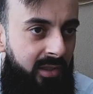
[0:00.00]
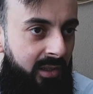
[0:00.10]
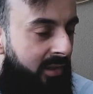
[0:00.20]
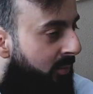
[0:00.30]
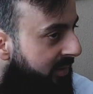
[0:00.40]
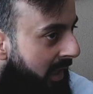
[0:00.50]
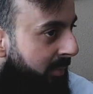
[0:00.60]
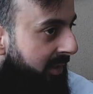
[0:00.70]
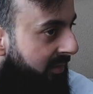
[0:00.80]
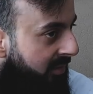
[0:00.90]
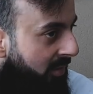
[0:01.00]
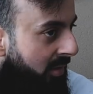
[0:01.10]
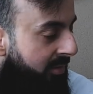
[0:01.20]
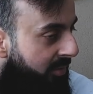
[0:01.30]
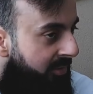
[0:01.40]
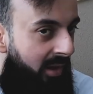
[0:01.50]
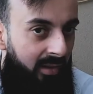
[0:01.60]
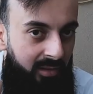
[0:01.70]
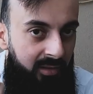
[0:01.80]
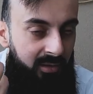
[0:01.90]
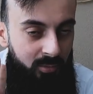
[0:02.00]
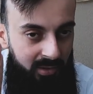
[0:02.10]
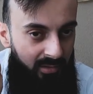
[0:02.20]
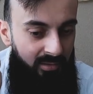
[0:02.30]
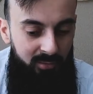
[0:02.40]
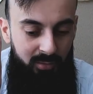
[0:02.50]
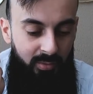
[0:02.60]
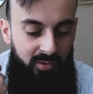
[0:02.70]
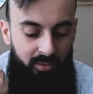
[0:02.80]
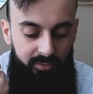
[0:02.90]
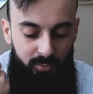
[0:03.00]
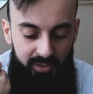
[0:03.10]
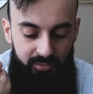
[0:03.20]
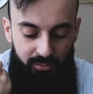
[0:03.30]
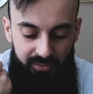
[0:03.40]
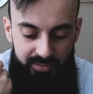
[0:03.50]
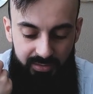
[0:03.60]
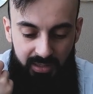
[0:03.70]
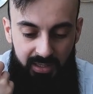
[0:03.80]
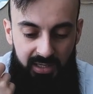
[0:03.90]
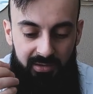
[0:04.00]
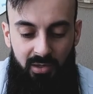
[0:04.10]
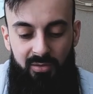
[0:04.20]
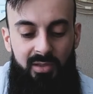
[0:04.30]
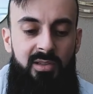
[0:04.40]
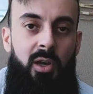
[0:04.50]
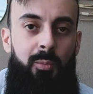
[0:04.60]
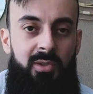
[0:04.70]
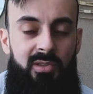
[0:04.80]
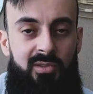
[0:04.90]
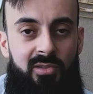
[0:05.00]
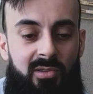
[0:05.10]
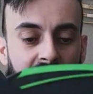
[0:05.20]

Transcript: hear what's happening in the Cardo that clear when with all the wind noise. Now this helmet is